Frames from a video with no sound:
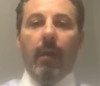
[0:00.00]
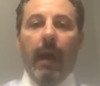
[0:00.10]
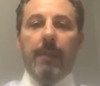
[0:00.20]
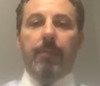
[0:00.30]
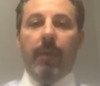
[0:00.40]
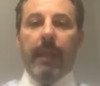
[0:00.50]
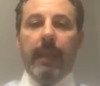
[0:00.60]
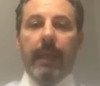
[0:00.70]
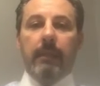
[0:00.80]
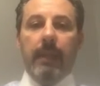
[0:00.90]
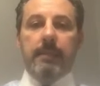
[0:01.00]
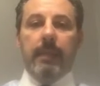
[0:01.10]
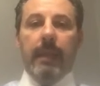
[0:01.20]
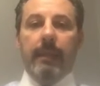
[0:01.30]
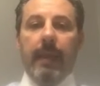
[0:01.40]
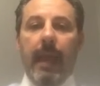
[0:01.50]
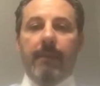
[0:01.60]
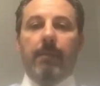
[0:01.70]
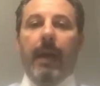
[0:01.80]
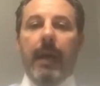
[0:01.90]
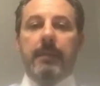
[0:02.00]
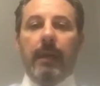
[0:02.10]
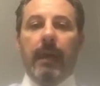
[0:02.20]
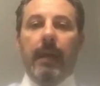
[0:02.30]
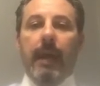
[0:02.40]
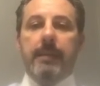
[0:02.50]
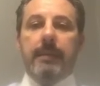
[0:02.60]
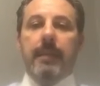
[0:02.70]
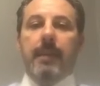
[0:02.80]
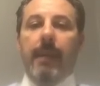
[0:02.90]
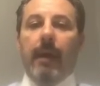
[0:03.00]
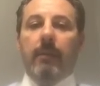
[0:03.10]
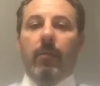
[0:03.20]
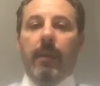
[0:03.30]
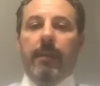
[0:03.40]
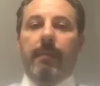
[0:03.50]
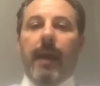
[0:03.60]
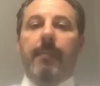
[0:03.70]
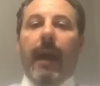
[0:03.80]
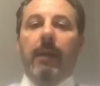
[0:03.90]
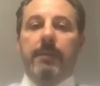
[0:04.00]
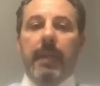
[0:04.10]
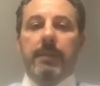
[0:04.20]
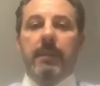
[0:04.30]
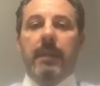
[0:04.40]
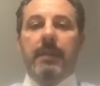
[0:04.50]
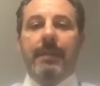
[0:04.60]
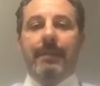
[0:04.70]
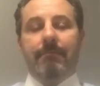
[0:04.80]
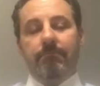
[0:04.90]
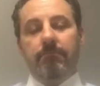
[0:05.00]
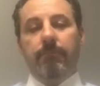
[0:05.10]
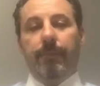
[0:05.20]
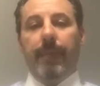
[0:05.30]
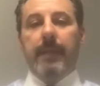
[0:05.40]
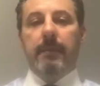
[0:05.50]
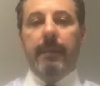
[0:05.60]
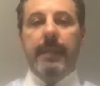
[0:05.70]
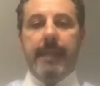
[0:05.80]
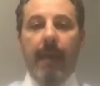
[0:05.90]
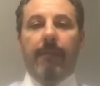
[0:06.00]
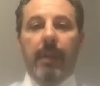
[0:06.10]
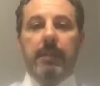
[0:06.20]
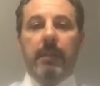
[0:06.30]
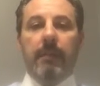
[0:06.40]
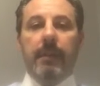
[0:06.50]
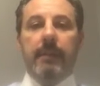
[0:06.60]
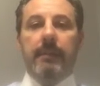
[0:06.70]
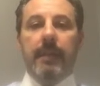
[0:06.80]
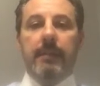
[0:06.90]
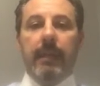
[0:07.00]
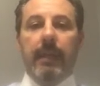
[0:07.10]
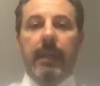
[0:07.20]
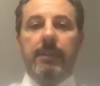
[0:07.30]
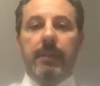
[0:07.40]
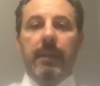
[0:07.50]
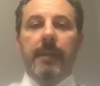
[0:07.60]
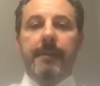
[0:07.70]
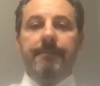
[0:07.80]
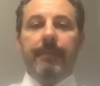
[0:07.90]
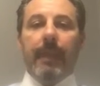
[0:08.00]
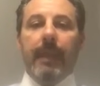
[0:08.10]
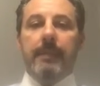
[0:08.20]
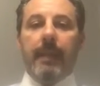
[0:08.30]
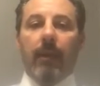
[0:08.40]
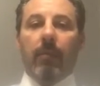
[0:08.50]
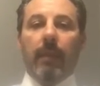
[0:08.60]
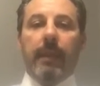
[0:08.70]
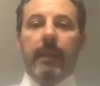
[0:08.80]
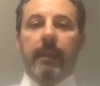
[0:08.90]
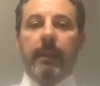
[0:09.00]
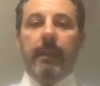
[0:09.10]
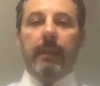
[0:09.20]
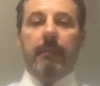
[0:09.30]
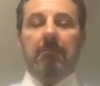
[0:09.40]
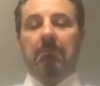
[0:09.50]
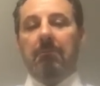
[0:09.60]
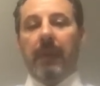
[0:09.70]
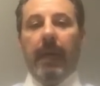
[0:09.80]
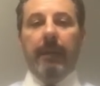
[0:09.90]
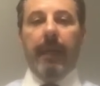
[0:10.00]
I bring in a listing and they have a buy side. I send them out with my buyer's agent. It's basically the definition of a designated agent. It's not really kind